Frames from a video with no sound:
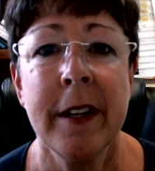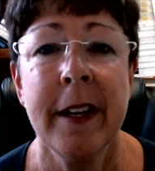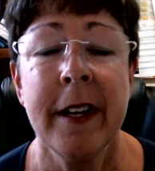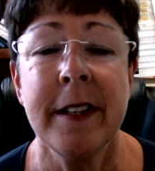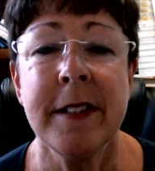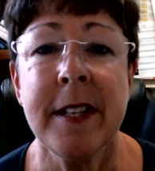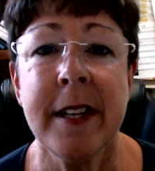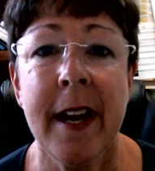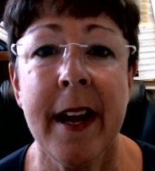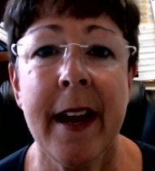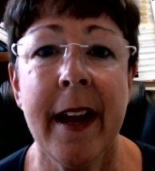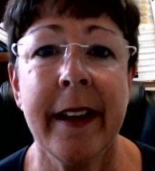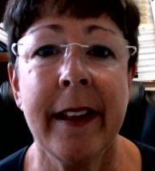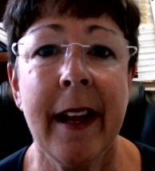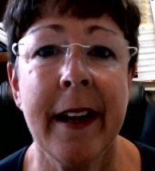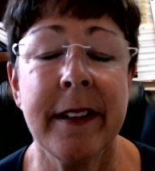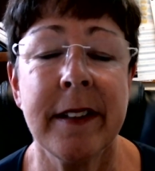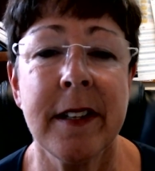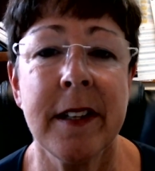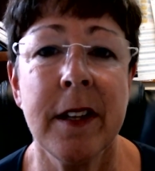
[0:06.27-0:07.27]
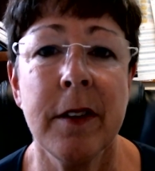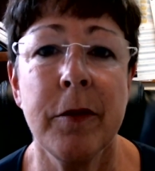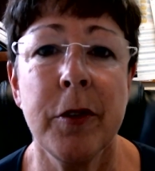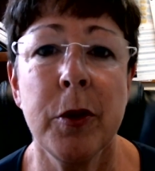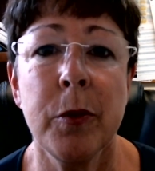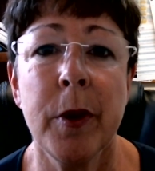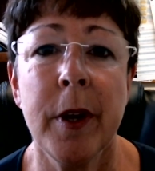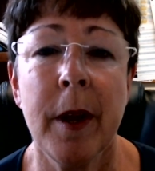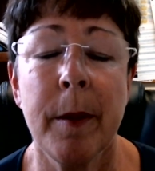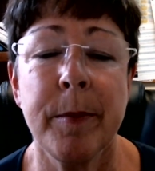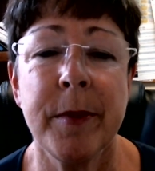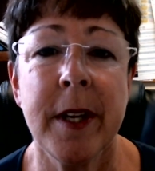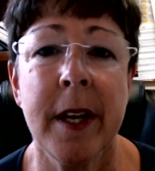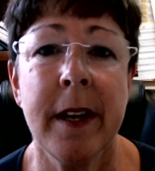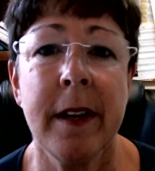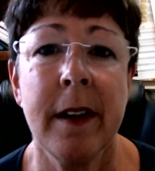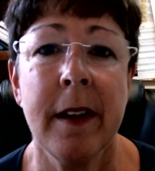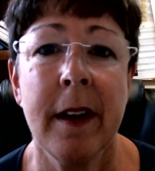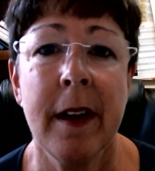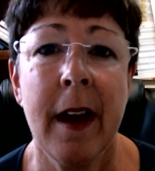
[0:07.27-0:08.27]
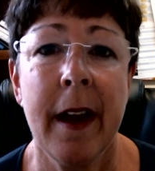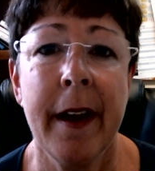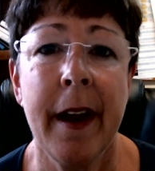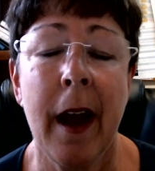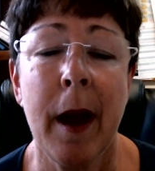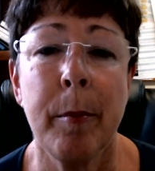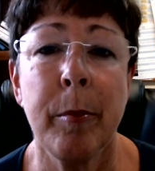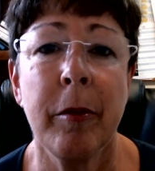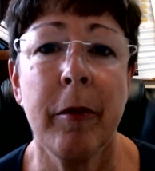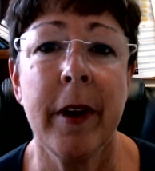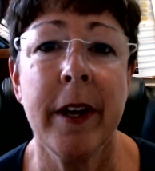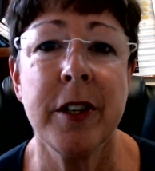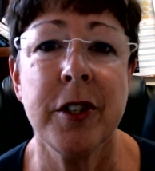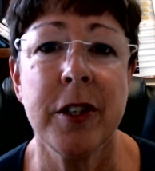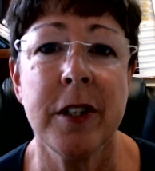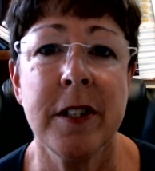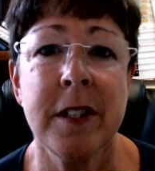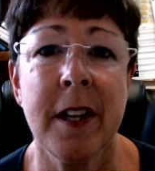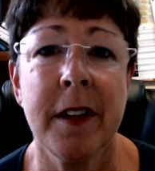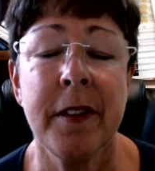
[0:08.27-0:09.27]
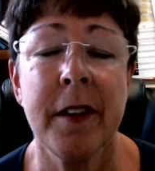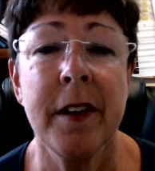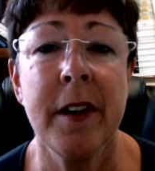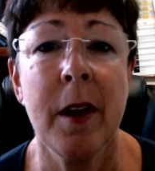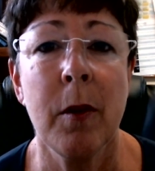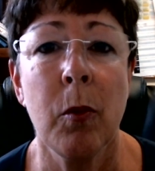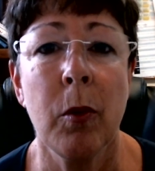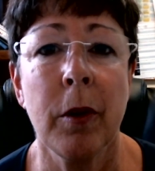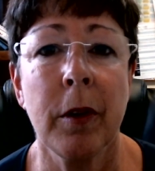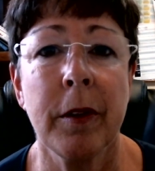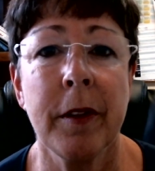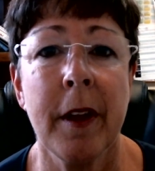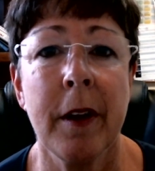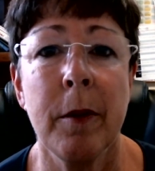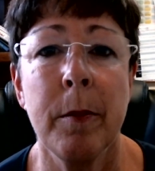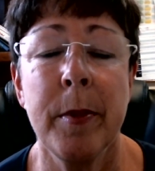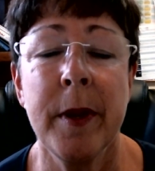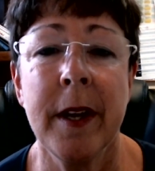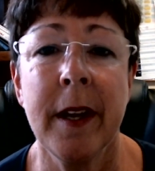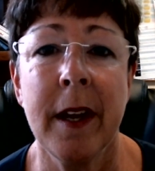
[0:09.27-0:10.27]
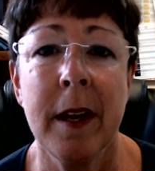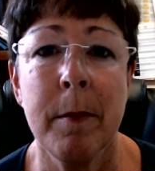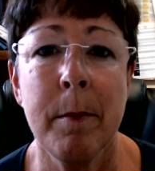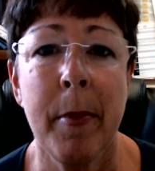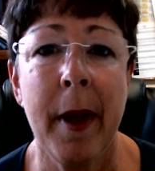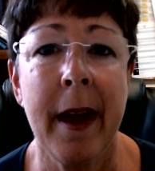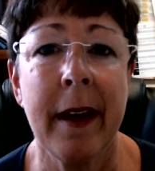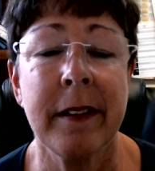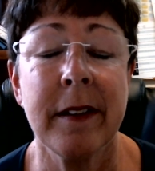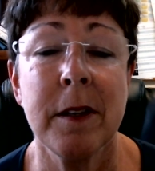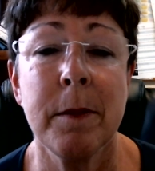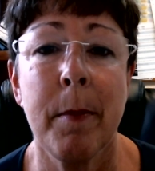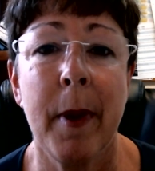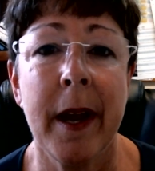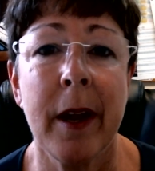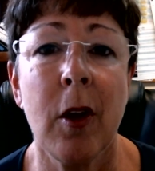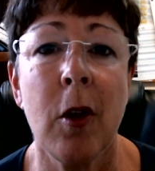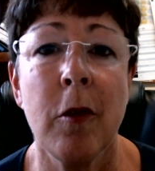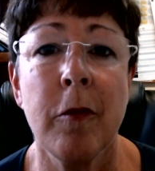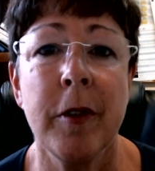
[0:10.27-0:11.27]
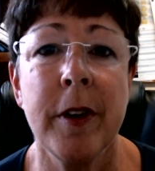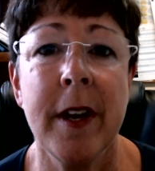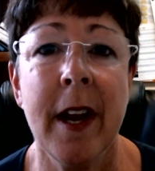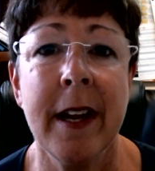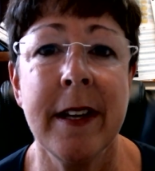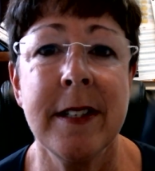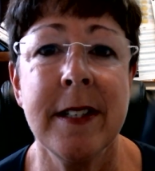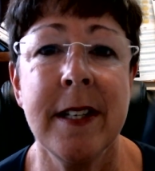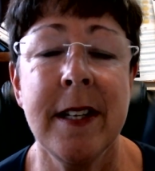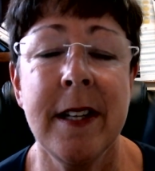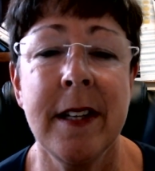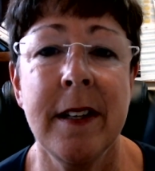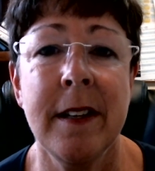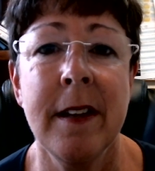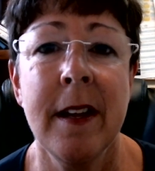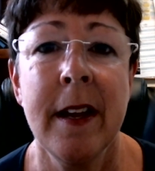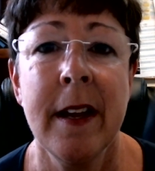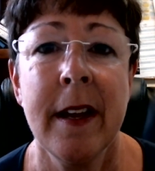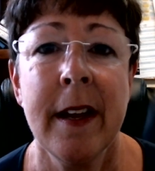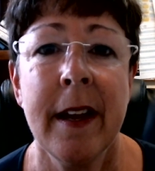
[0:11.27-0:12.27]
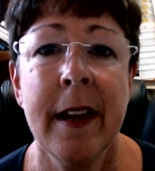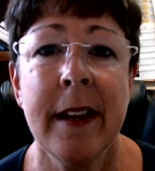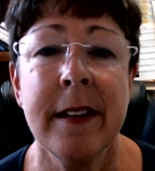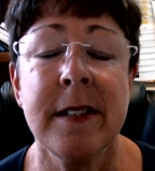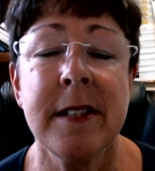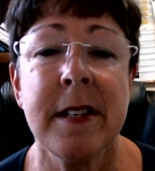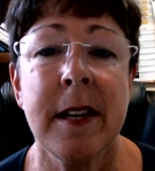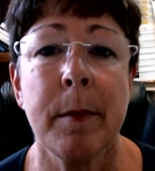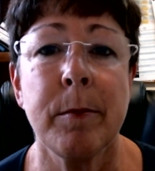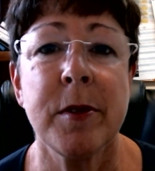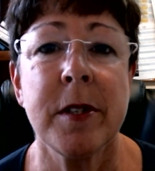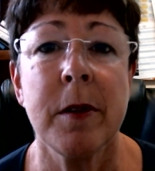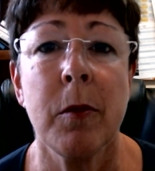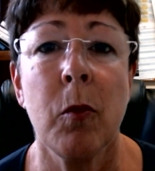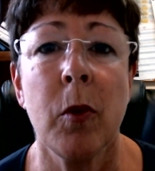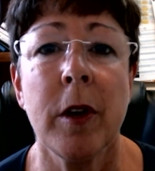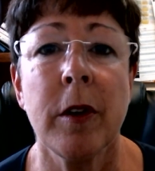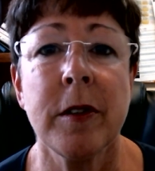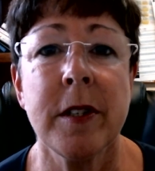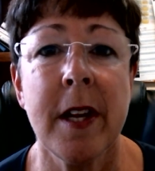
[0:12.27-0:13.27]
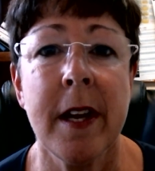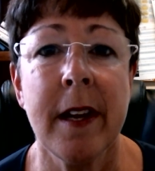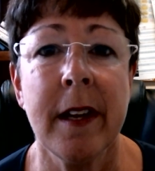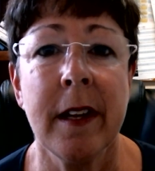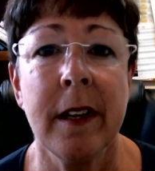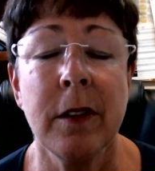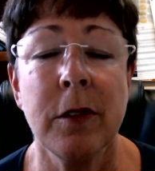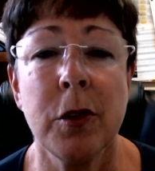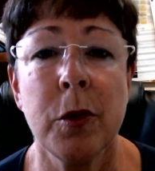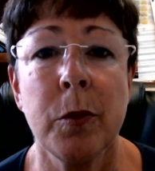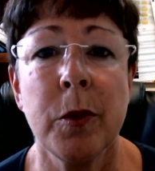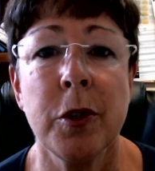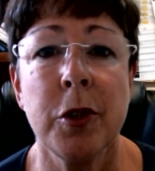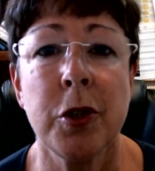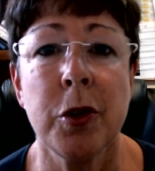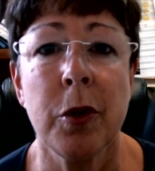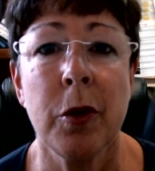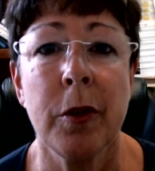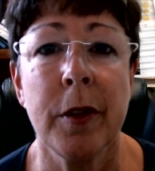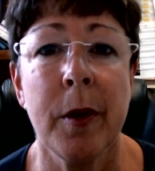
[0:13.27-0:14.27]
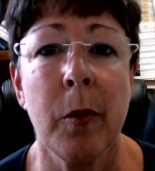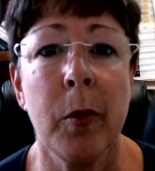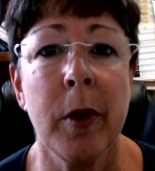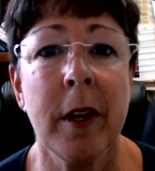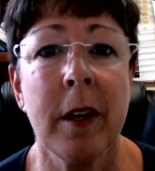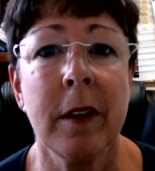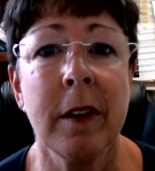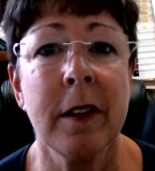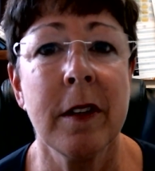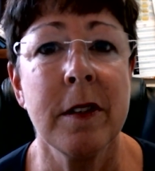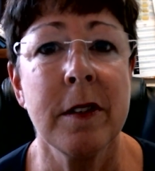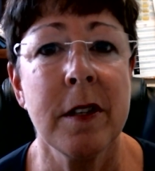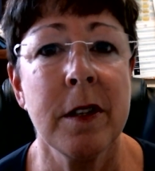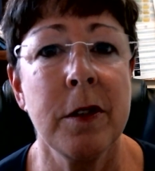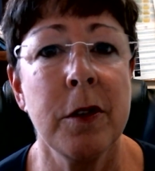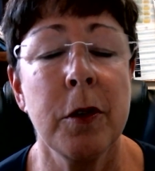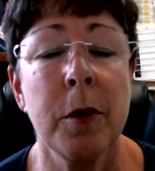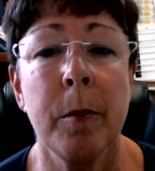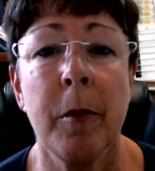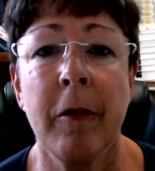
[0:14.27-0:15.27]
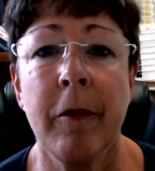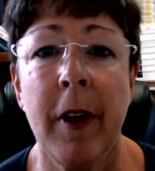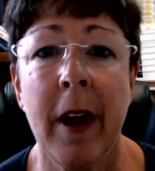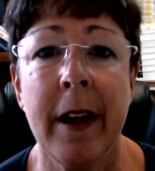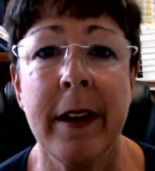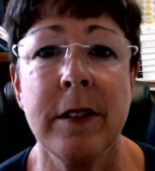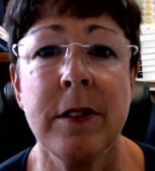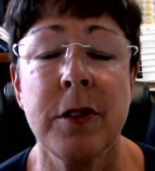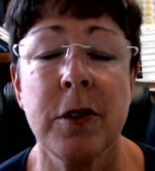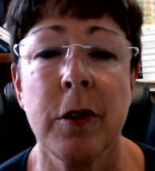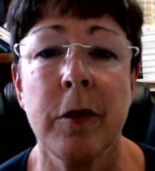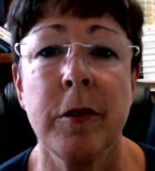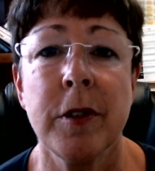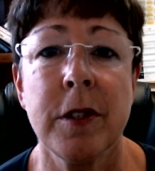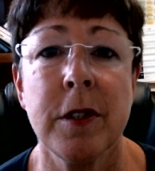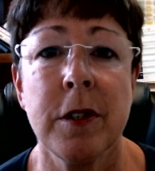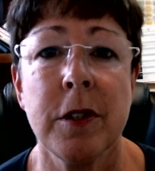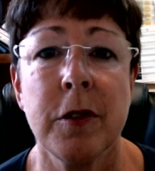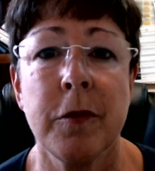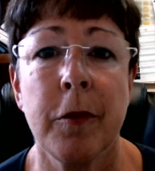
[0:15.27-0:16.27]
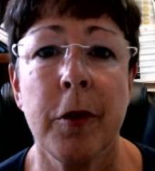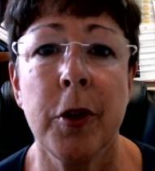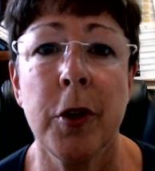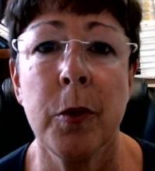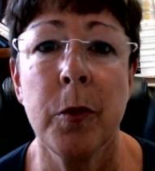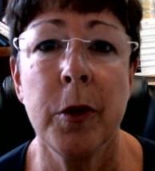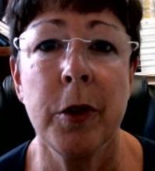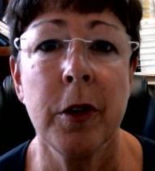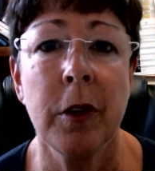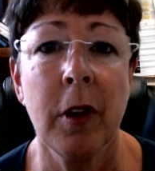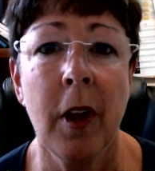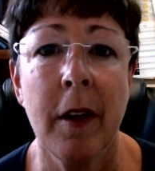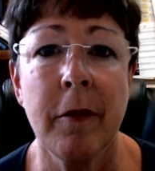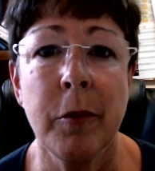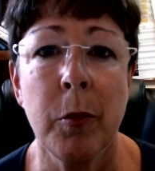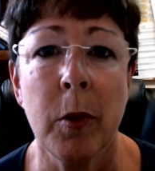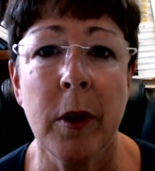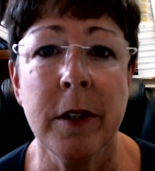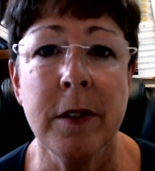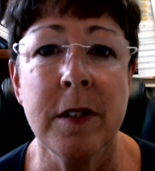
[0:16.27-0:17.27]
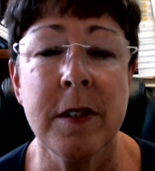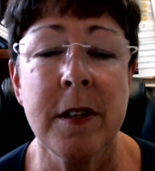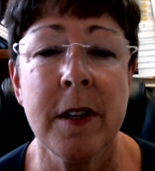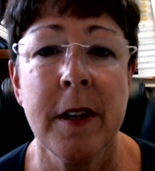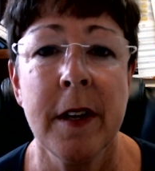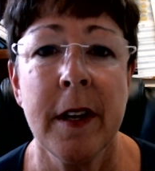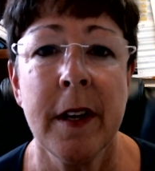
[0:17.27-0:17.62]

And today I'd like to give you an update on operations at the network that are being impacted by COVID-19 and steps that we're taking to ensure that we can continue to provide services for you and your loved ones.